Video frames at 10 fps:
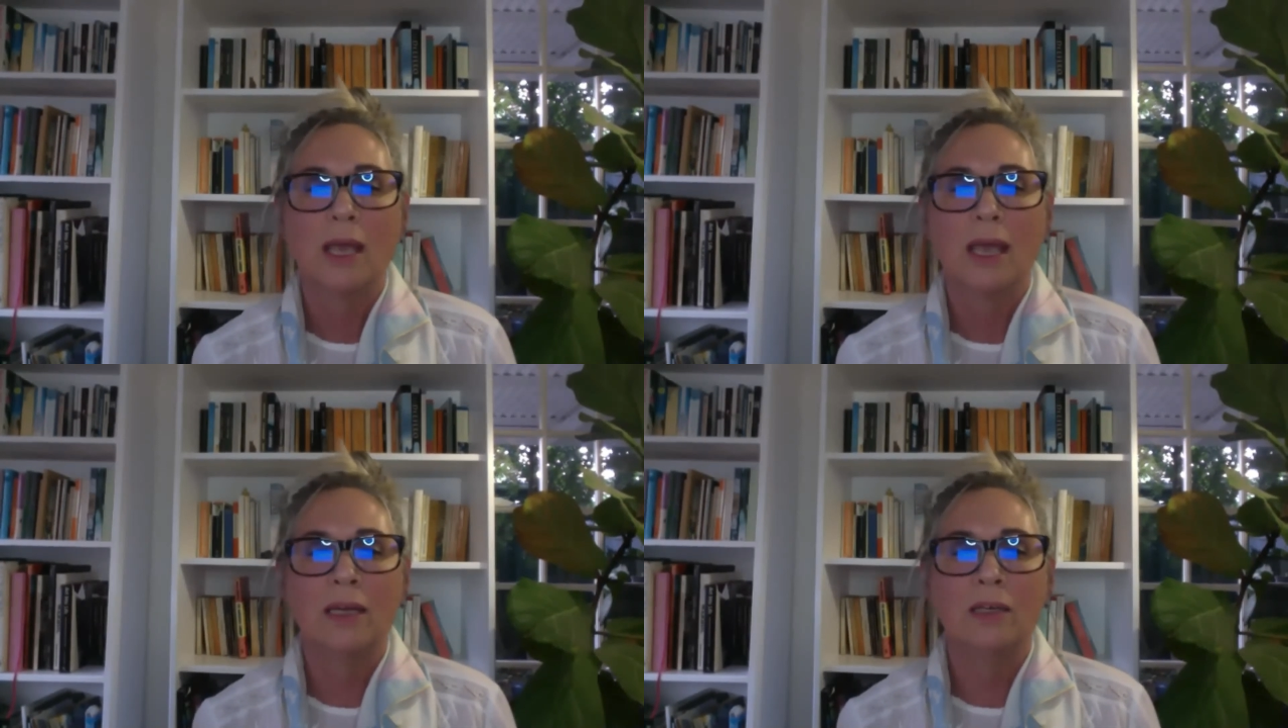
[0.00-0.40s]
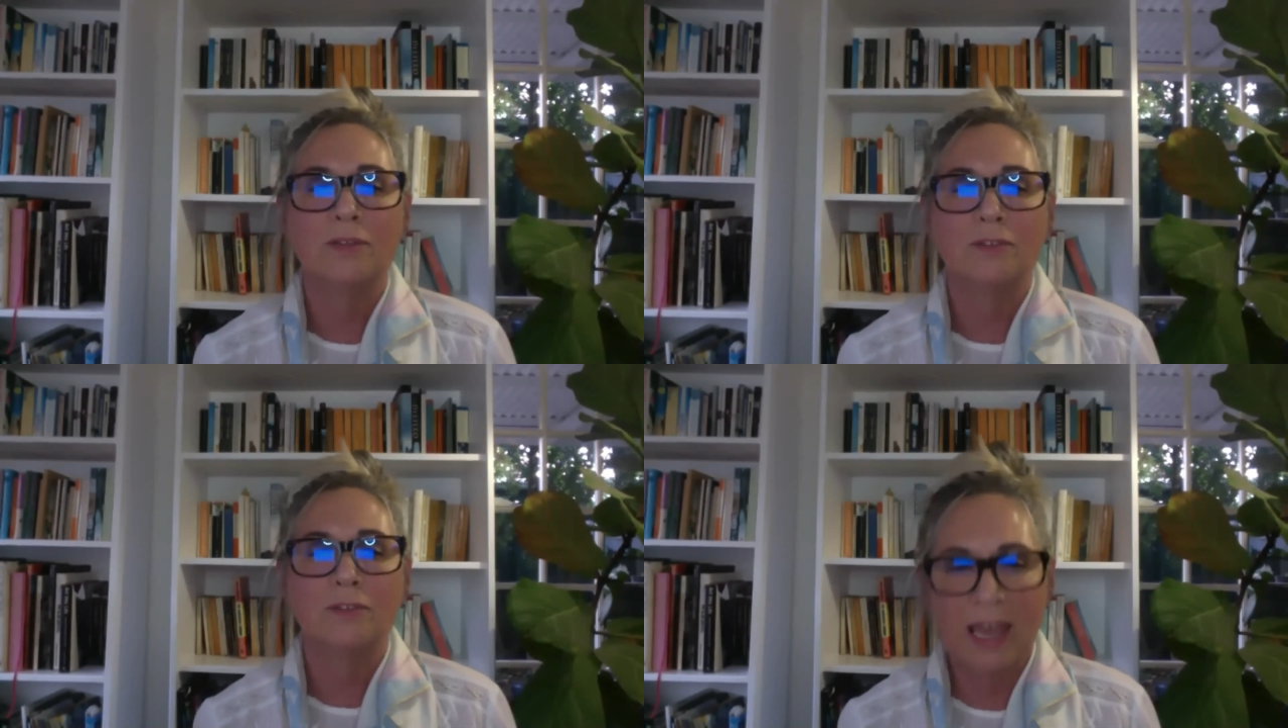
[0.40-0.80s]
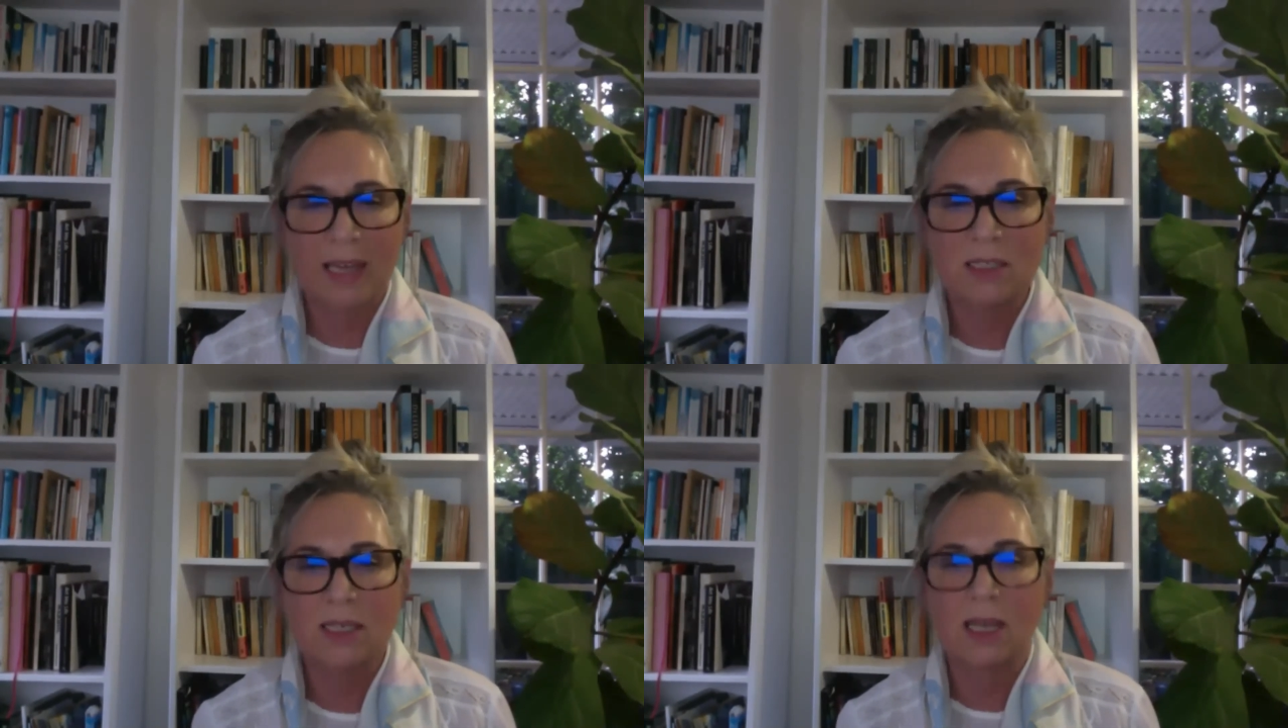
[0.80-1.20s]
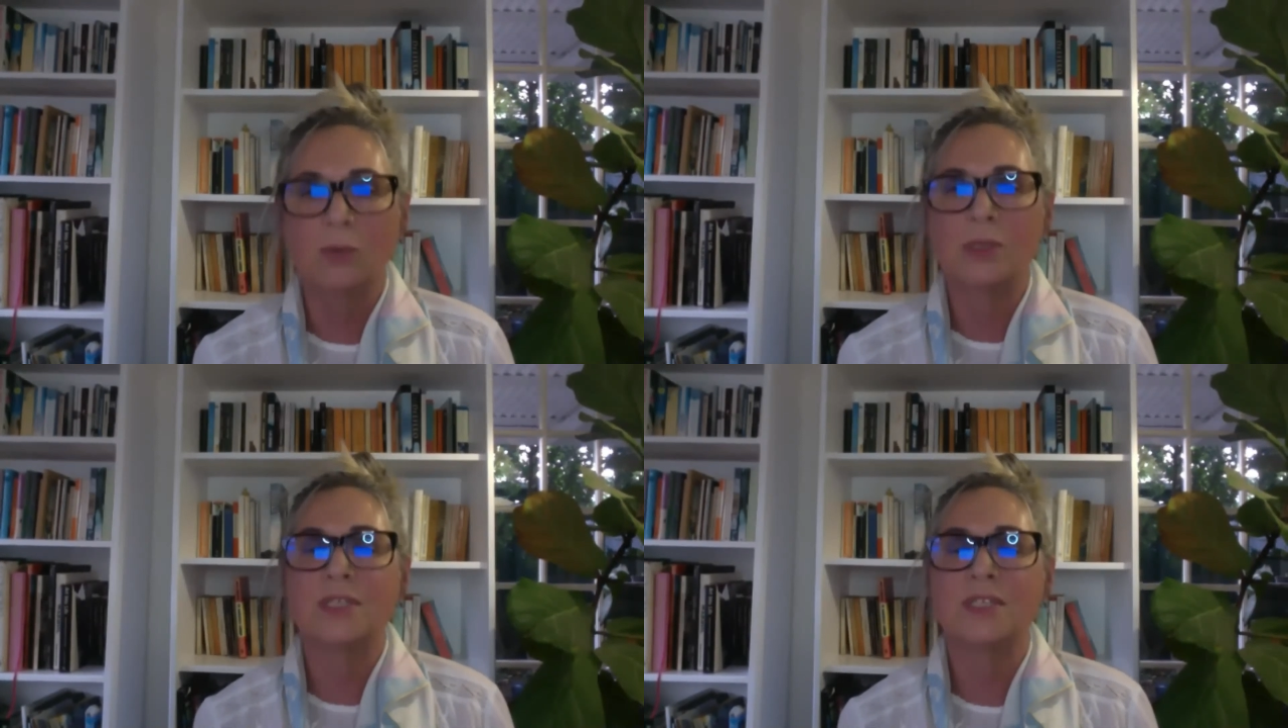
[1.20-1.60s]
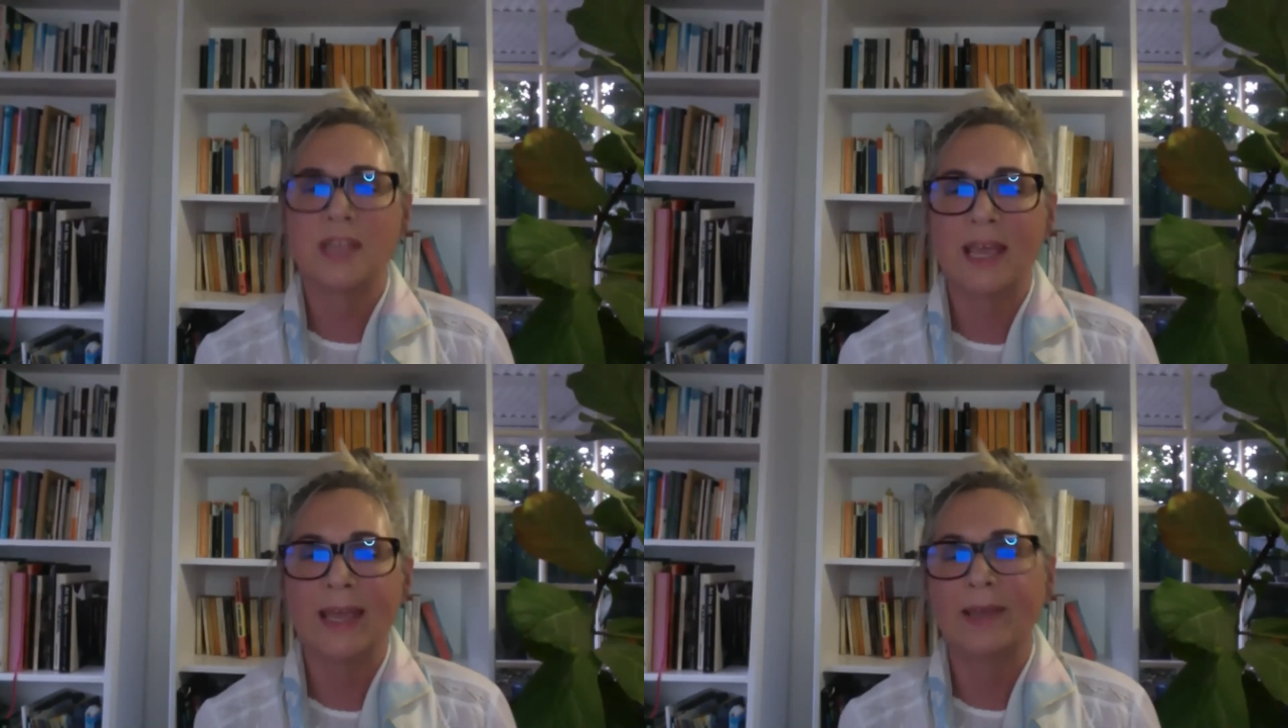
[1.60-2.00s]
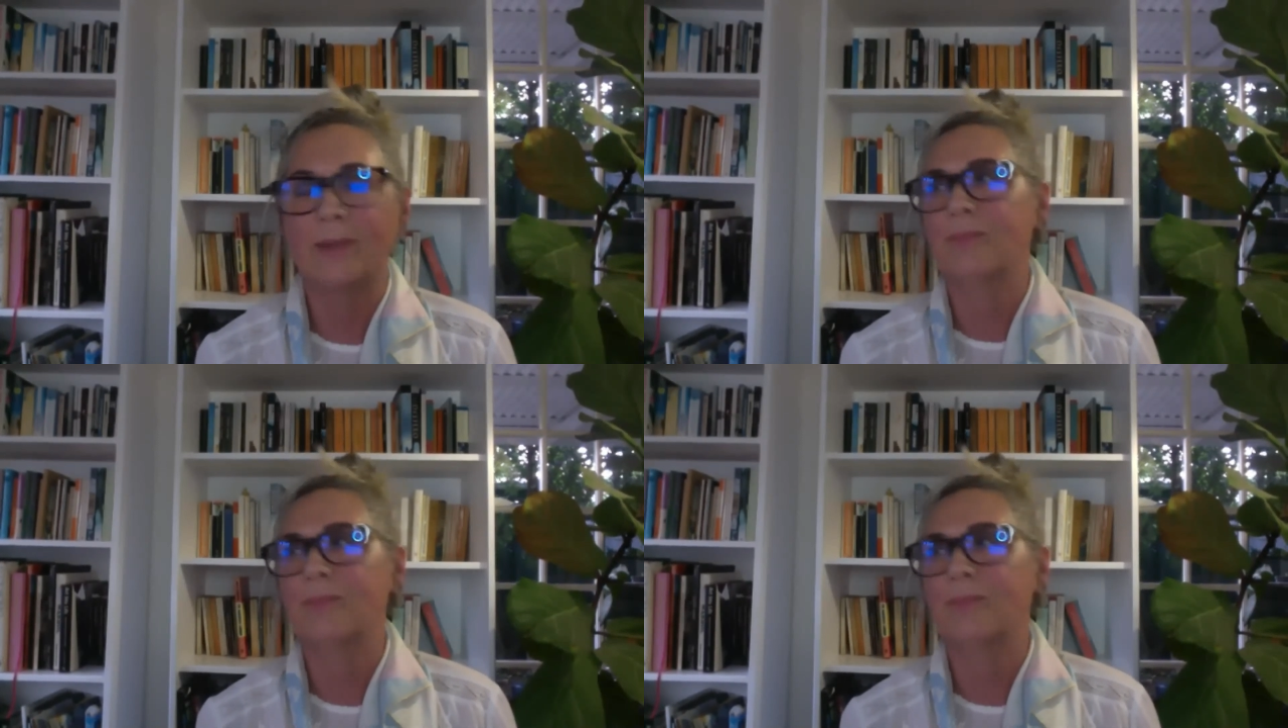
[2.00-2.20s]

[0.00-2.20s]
And in fact, I would say